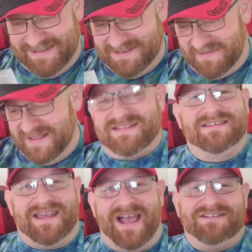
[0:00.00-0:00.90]
So this
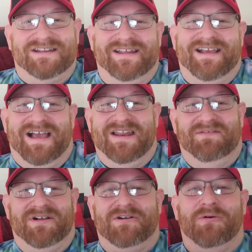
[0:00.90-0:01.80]
is actually kind
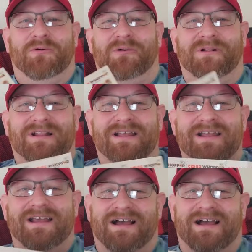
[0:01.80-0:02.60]
of a cool